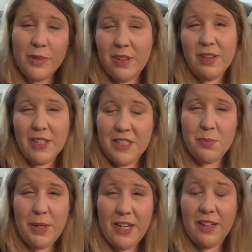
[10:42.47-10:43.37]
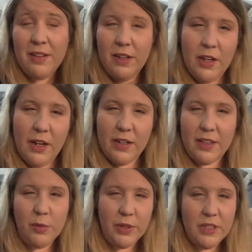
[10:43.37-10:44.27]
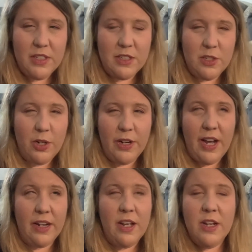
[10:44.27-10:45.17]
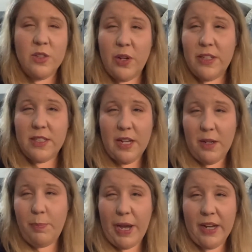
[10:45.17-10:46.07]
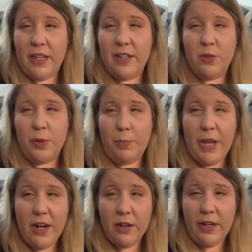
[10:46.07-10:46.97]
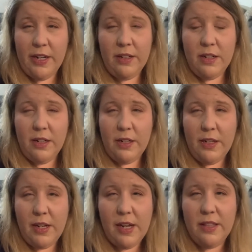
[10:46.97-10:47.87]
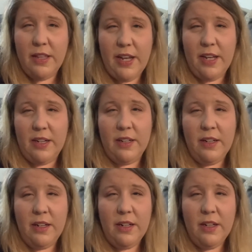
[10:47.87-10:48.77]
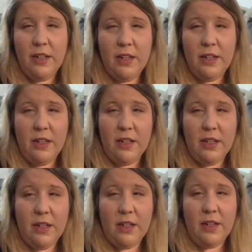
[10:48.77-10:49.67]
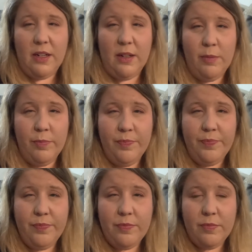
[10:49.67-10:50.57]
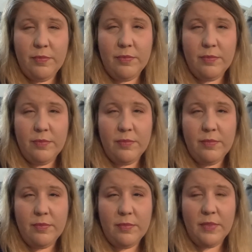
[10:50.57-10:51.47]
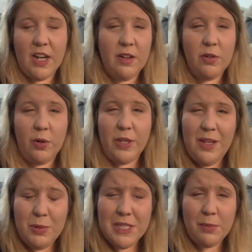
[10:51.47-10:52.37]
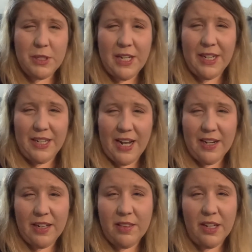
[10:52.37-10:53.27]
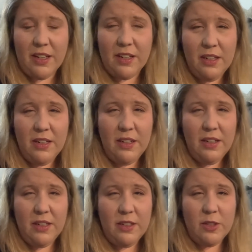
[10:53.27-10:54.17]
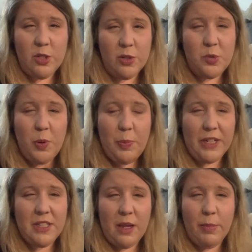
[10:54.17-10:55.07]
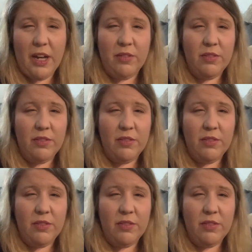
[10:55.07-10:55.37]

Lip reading: that's me. I get the one that doesn't turn on. So I had to send it back, he had to repair it, and then I don't know, he was able to get it on, I think. So the spirit box came on